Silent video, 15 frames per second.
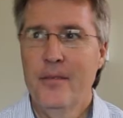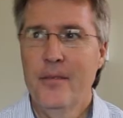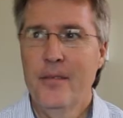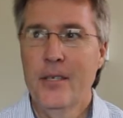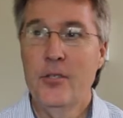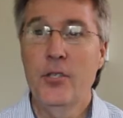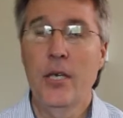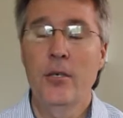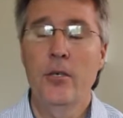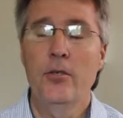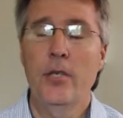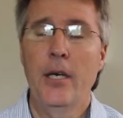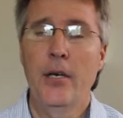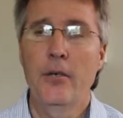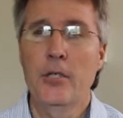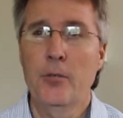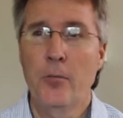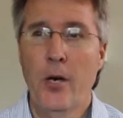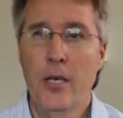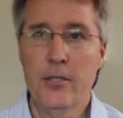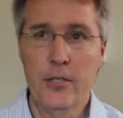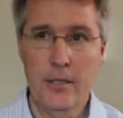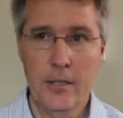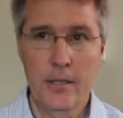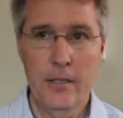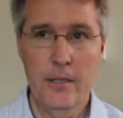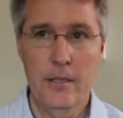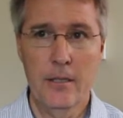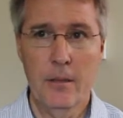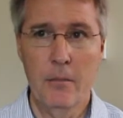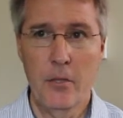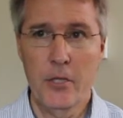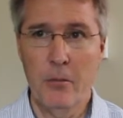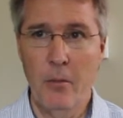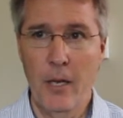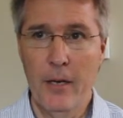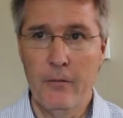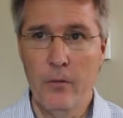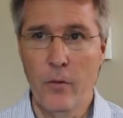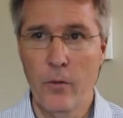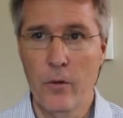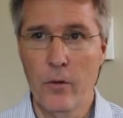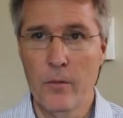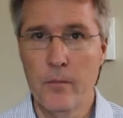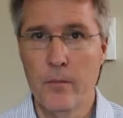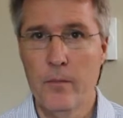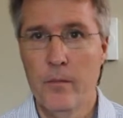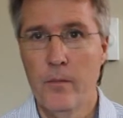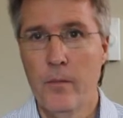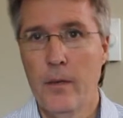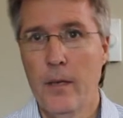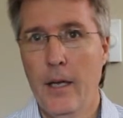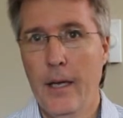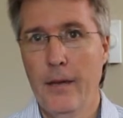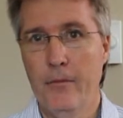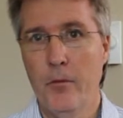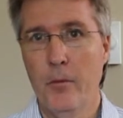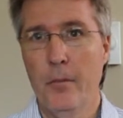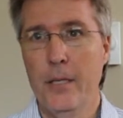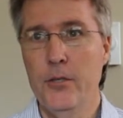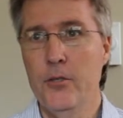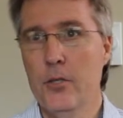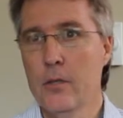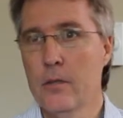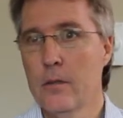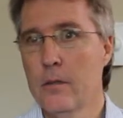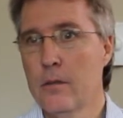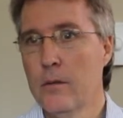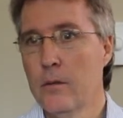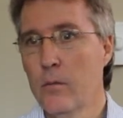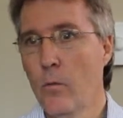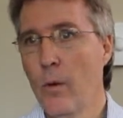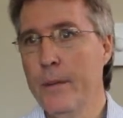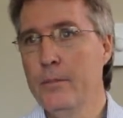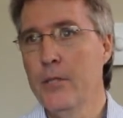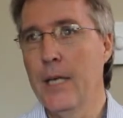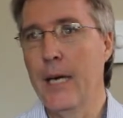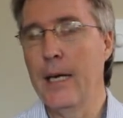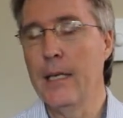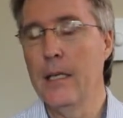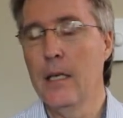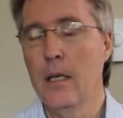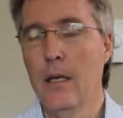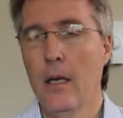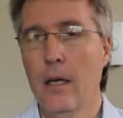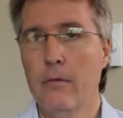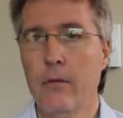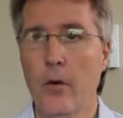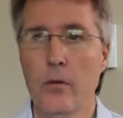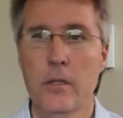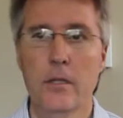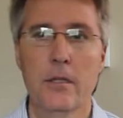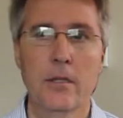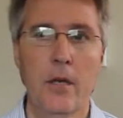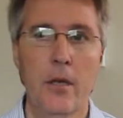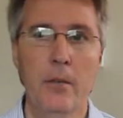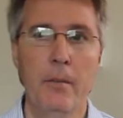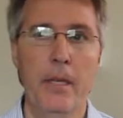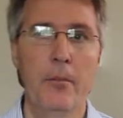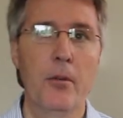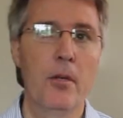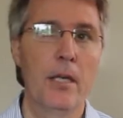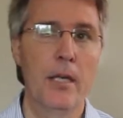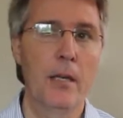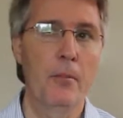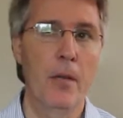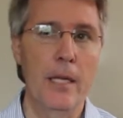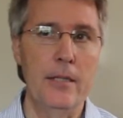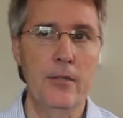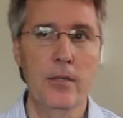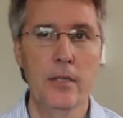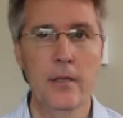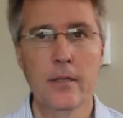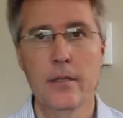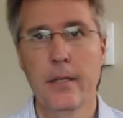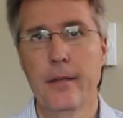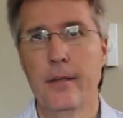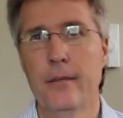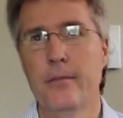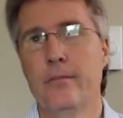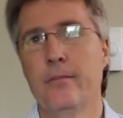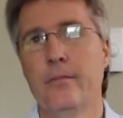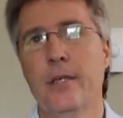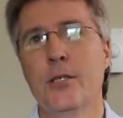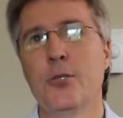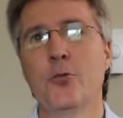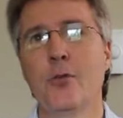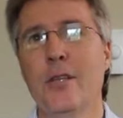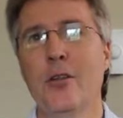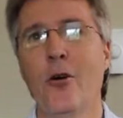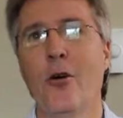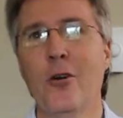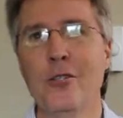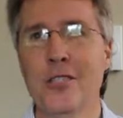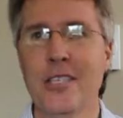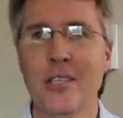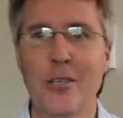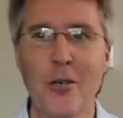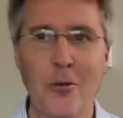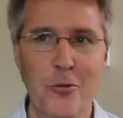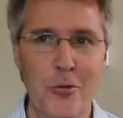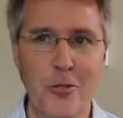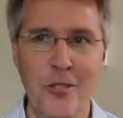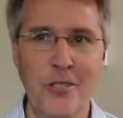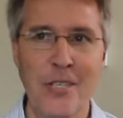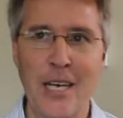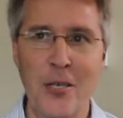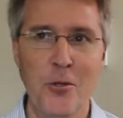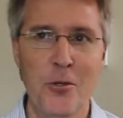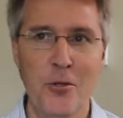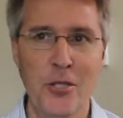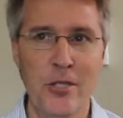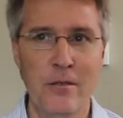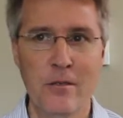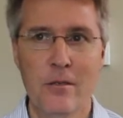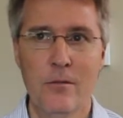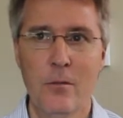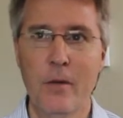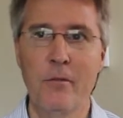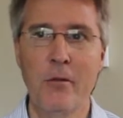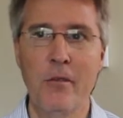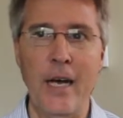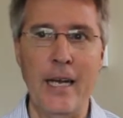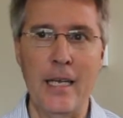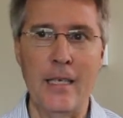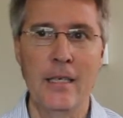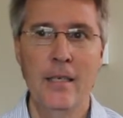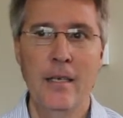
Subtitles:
The Chattahoochee Heritage Project is a multi-platform information website that focuses on the people and the places and the history and the arts and the culture of the Chattahoochee River Valley.